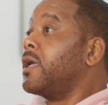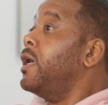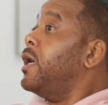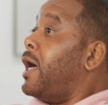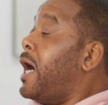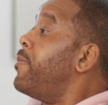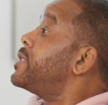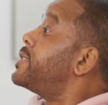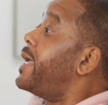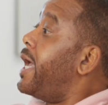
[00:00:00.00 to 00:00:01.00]
That's a good I'm
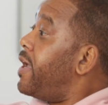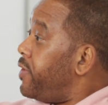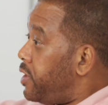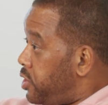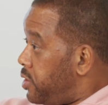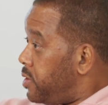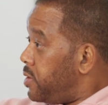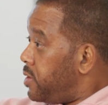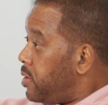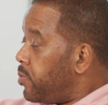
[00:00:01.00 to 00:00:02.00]
a savage,
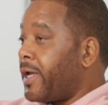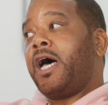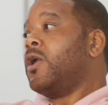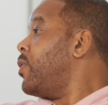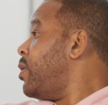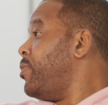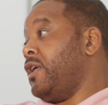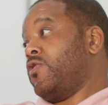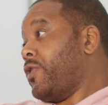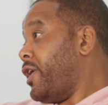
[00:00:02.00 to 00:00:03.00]
but I don't want to
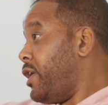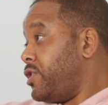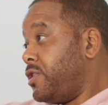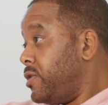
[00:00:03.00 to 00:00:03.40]
be enraged.